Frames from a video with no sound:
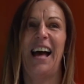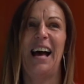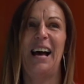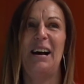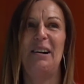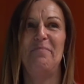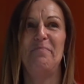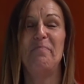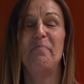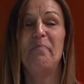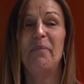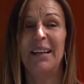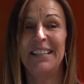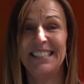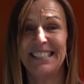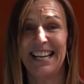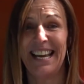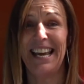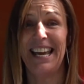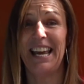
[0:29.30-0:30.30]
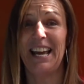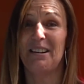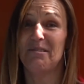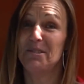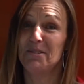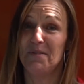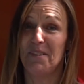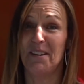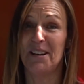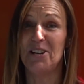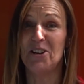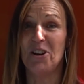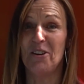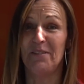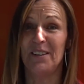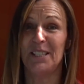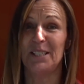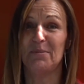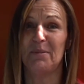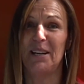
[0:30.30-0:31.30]
Um, Monday, I was very
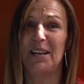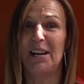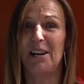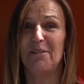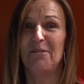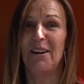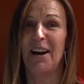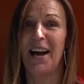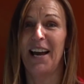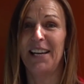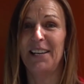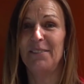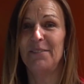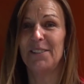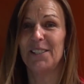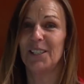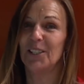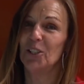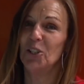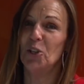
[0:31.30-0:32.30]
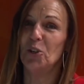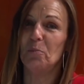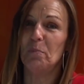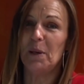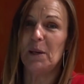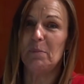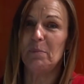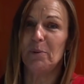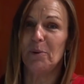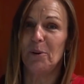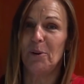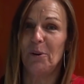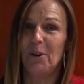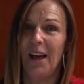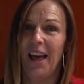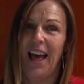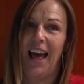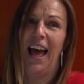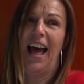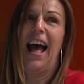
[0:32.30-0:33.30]
nervous when I arrived, new people,
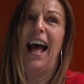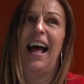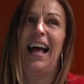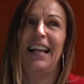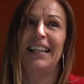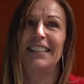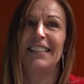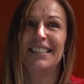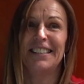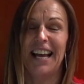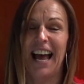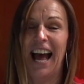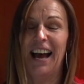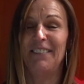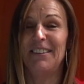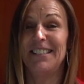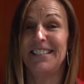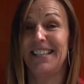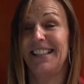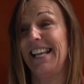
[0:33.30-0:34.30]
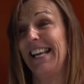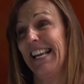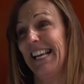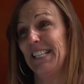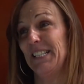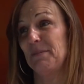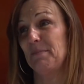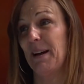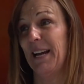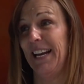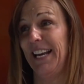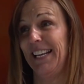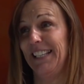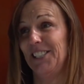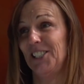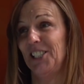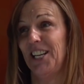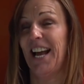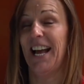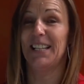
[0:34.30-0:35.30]
and having to think in
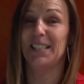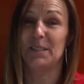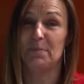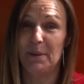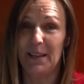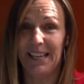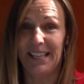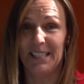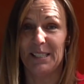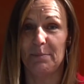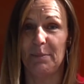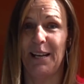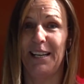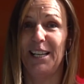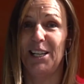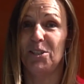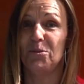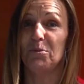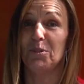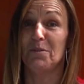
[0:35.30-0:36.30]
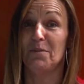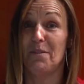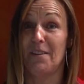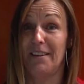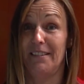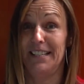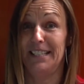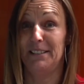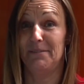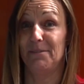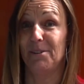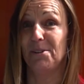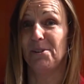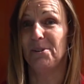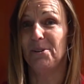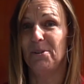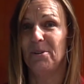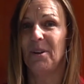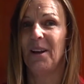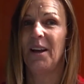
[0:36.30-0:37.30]
Spanish and speaking Spanish was very
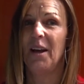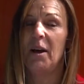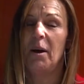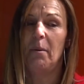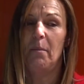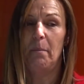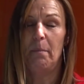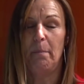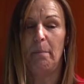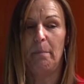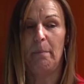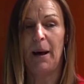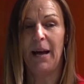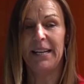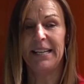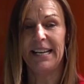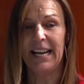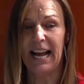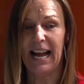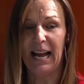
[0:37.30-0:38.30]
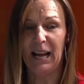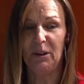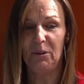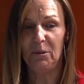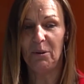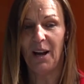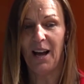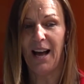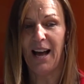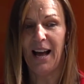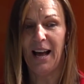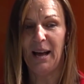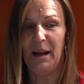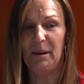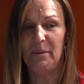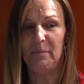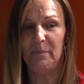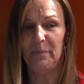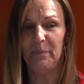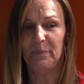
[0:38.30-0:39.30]
difficult. But now,
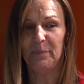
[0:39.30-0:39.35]
um,